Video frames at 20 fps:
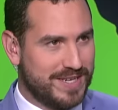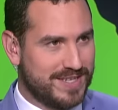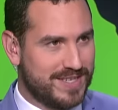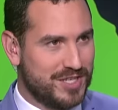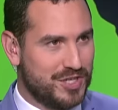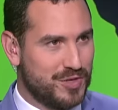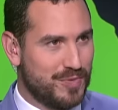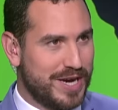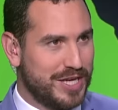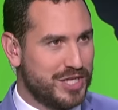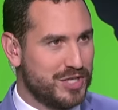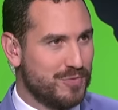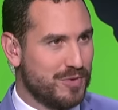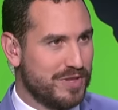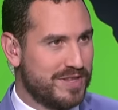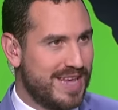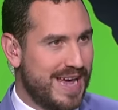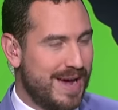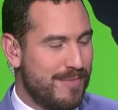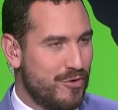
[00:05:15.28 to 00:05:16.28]
situation
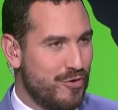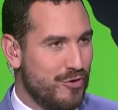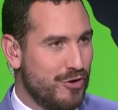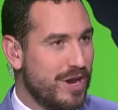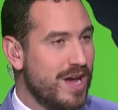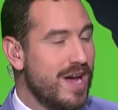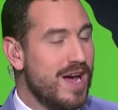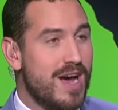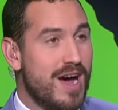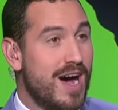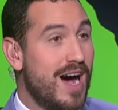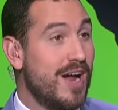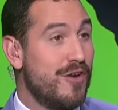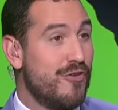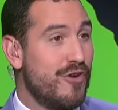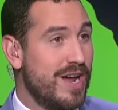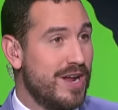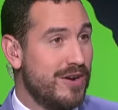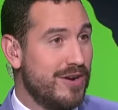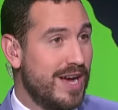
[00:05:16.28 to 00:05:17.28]
with Cameroon,
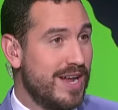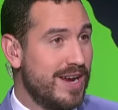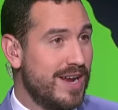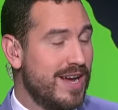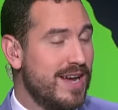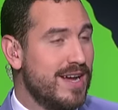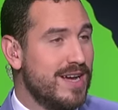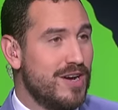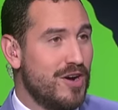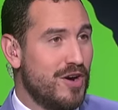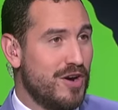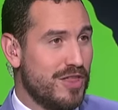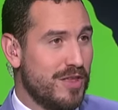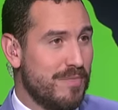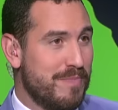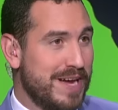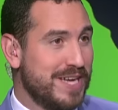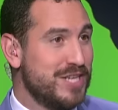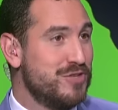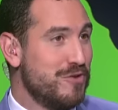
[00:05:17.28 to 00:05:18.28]
Andre Onana on the
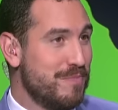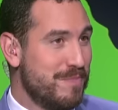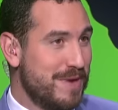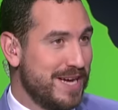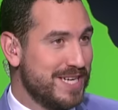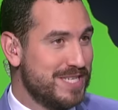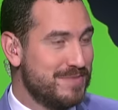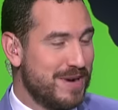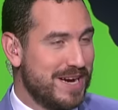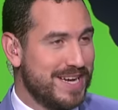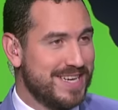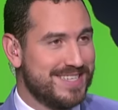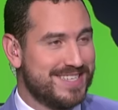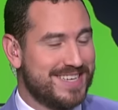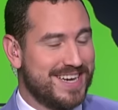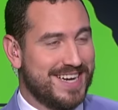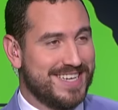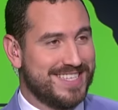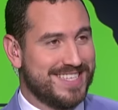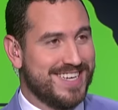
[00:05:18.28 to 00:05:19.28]
bench replaced by his
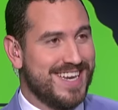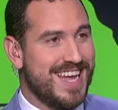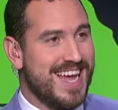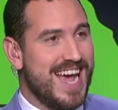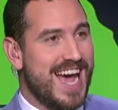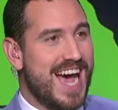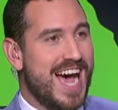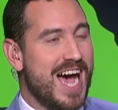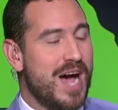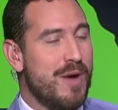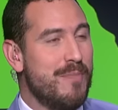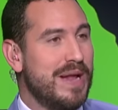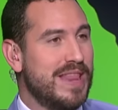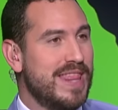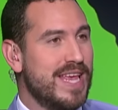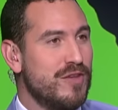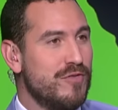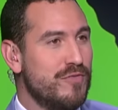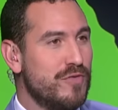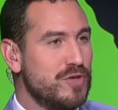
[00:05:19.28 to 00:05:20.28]
cousin, uh, but
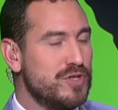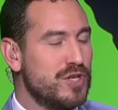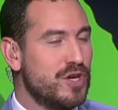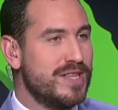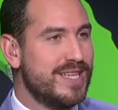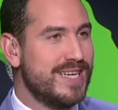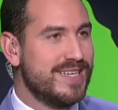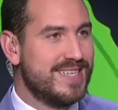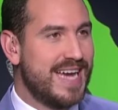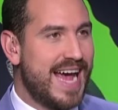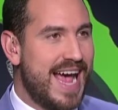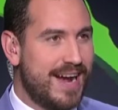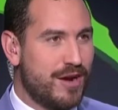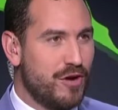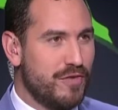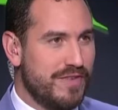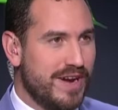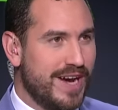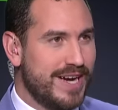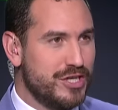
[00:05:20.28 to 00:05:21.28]
then you've also got the attack
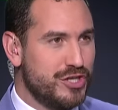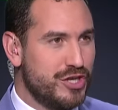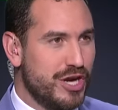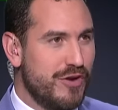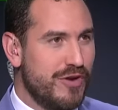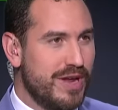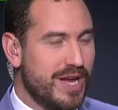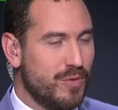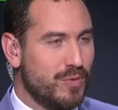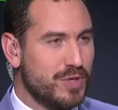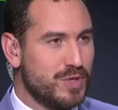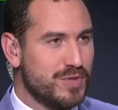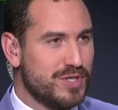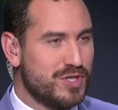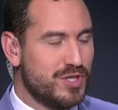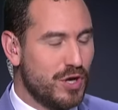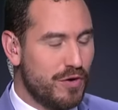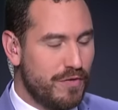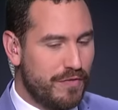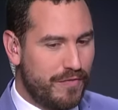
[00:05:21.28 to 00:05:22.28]
of Nigeria, which was
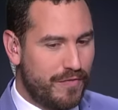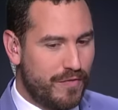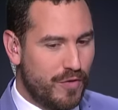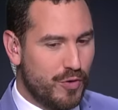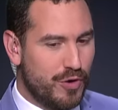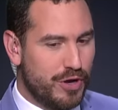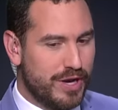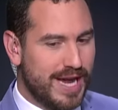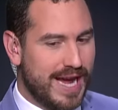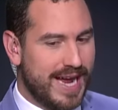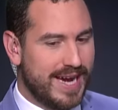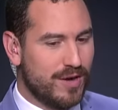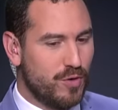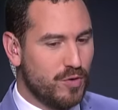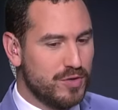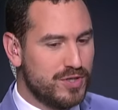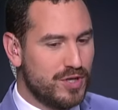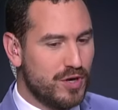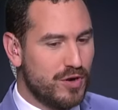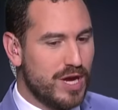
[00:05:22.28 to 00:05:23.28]
so fluid, and
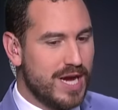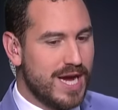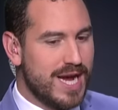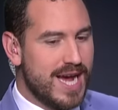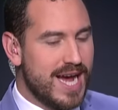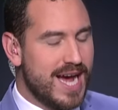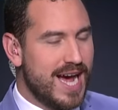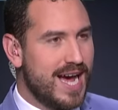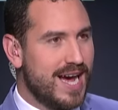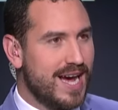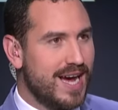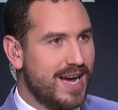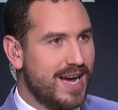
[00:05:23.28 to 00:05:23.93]
also uh,